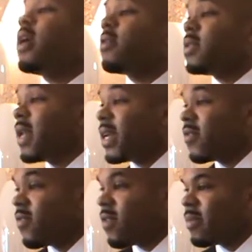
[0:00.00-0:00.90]
else nice
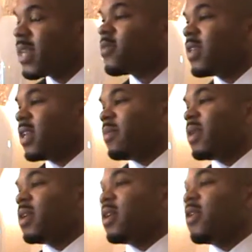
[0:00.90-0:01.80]
for them. That's what the
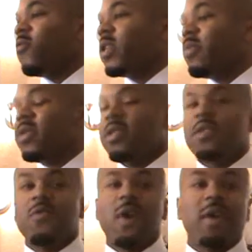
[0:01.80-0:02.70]
enemy whispers
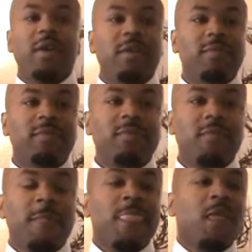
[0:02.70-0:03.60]
into our ear.
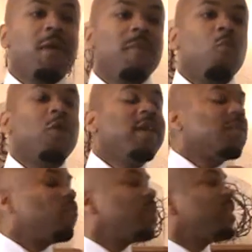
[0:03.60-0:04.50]
What
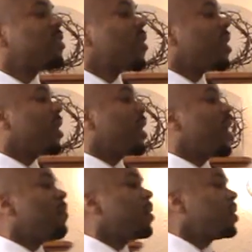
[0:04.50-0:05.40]
he's really trying to
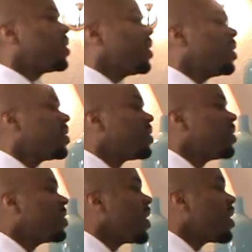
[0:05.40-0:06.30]
accomplish is
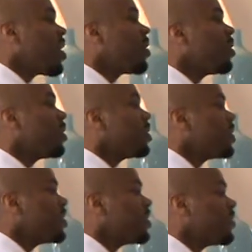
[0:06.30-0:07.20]
to take our
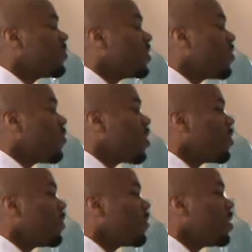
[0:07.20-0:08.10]
sense of
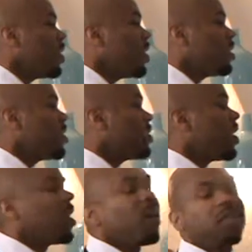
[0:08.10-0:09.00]
self-worth, to
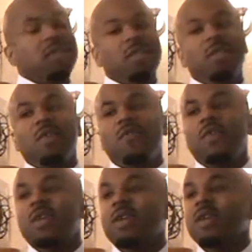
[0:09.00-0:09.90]
take our sense of
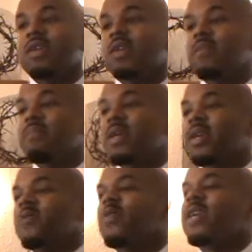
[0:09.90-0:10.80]
feeling good
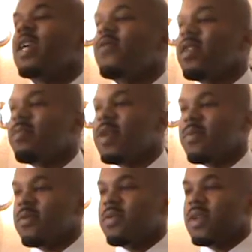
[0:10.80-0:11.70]
because we're giving to
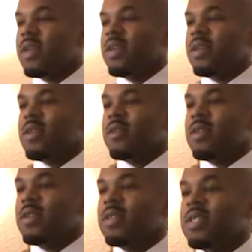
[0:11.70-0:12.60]
people,
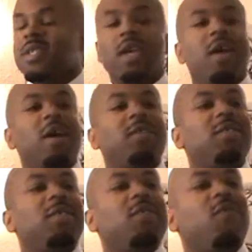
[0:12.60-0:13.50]
to take our sense